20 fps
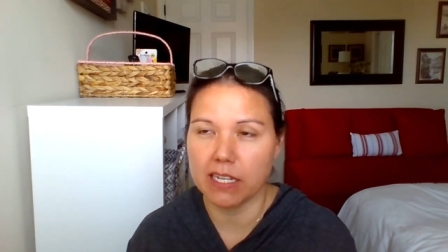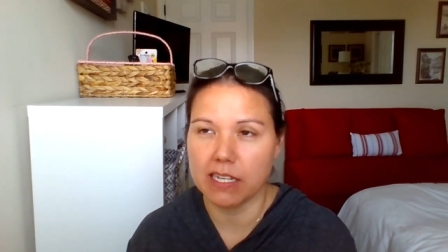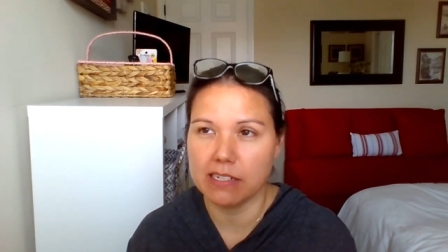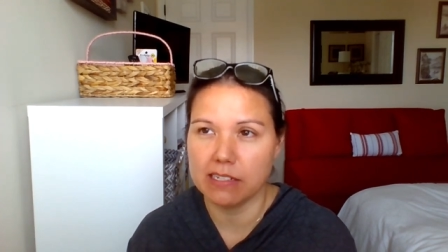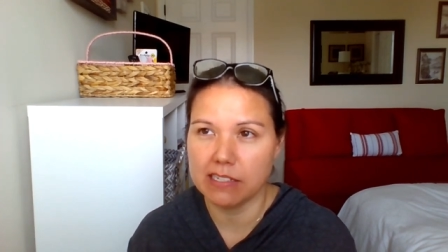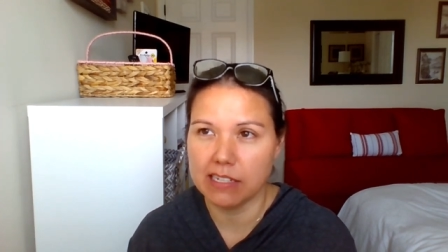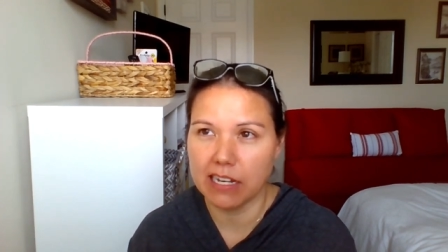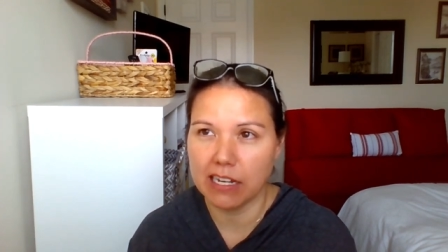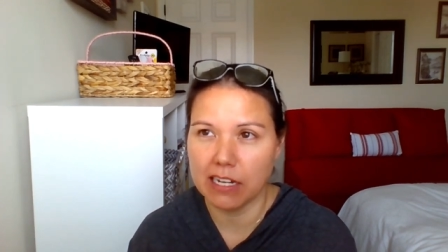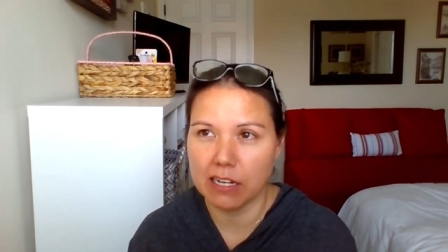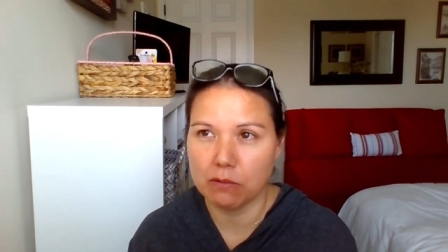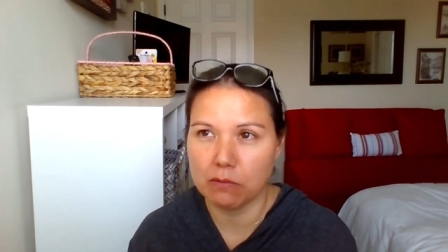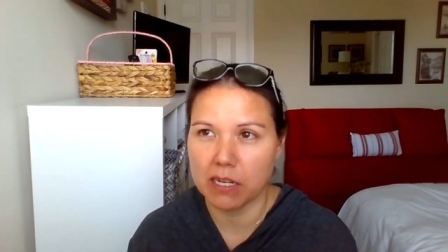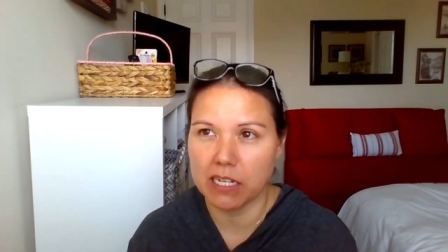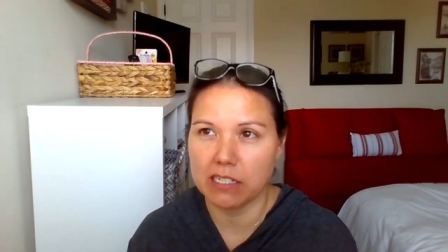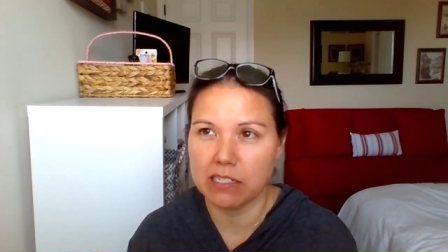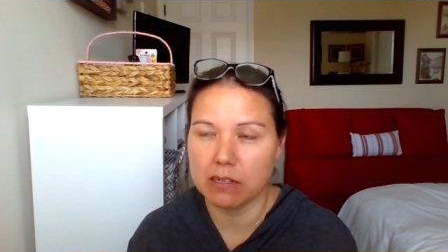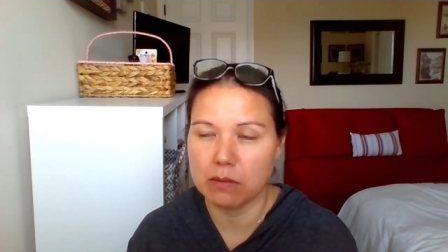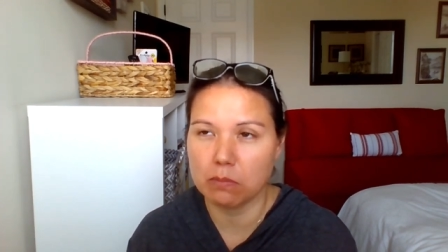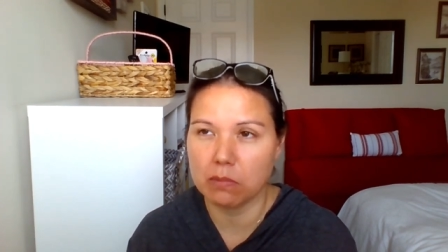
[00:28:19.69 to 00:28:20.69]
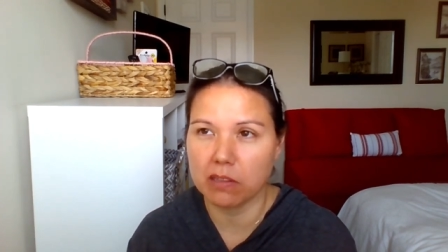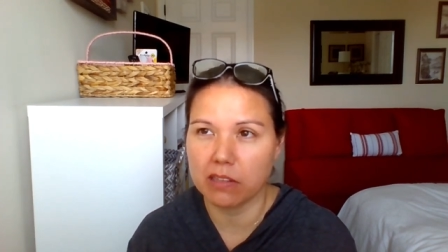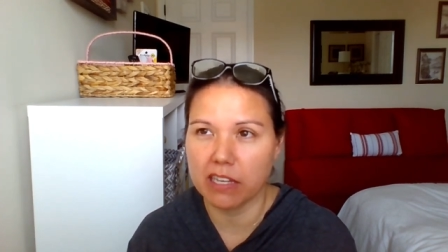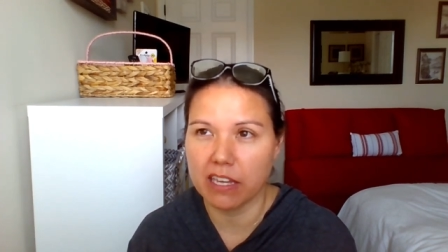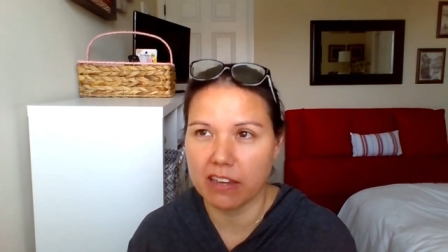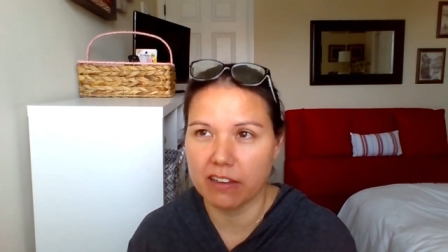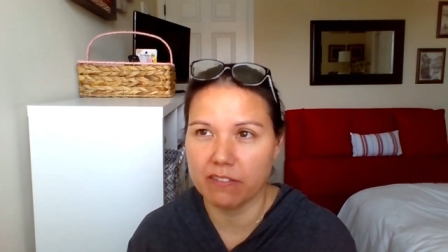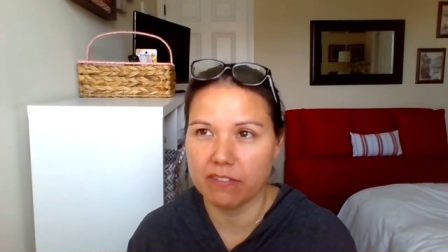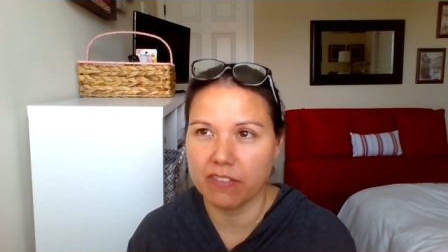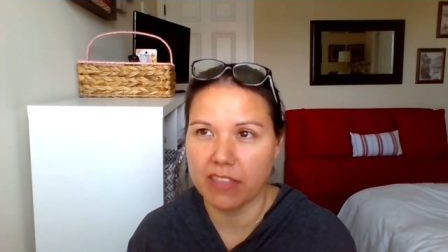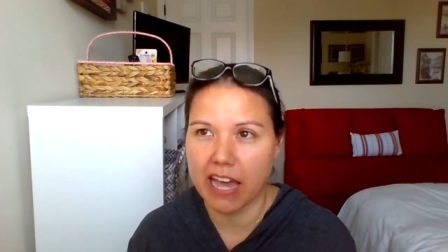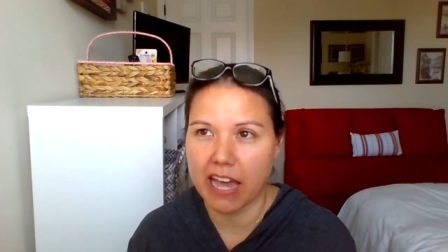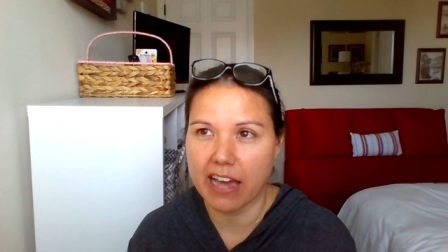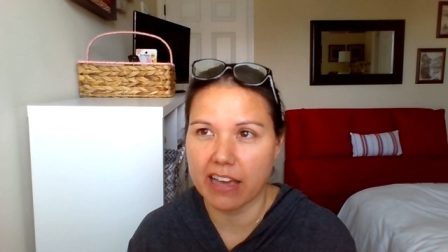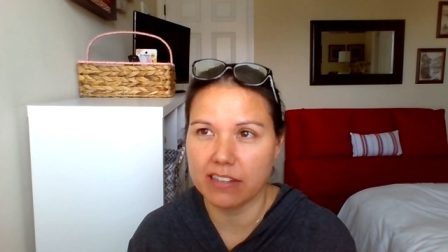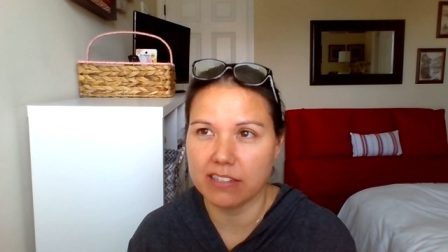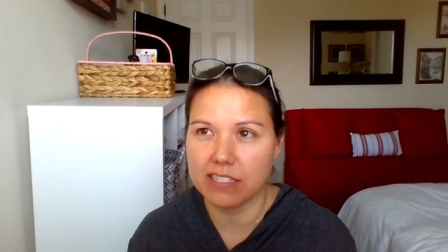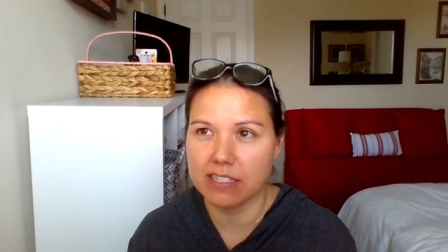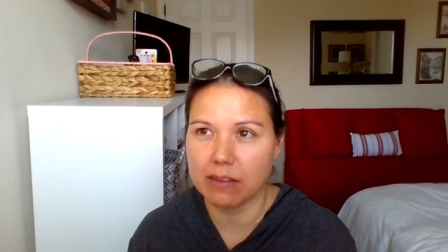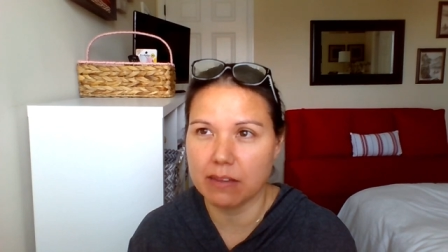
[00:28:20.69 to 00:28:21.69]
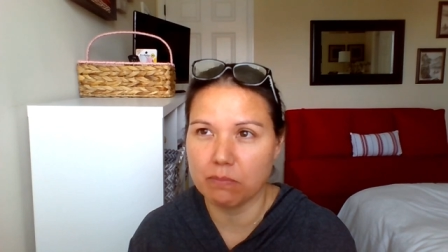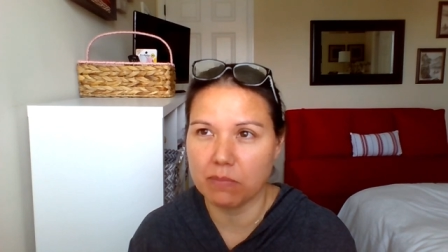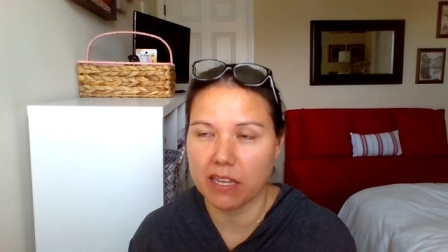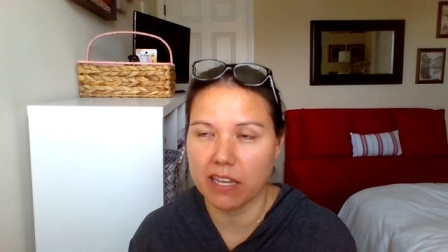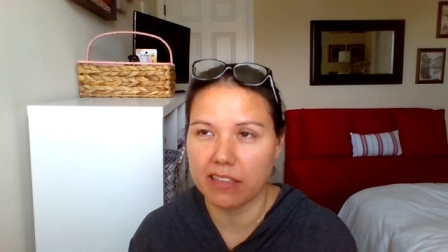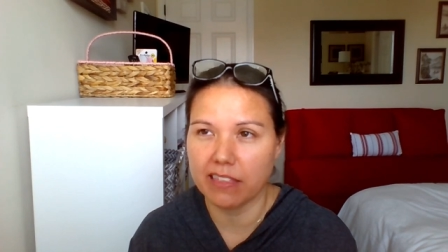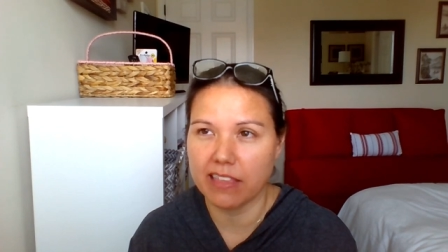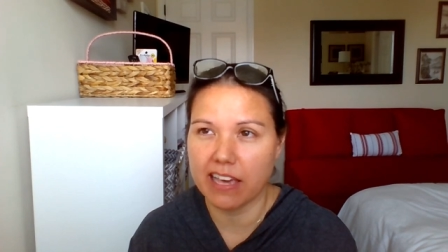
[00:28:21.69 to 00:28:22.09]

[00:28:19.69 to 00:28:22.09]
continuing to believe that something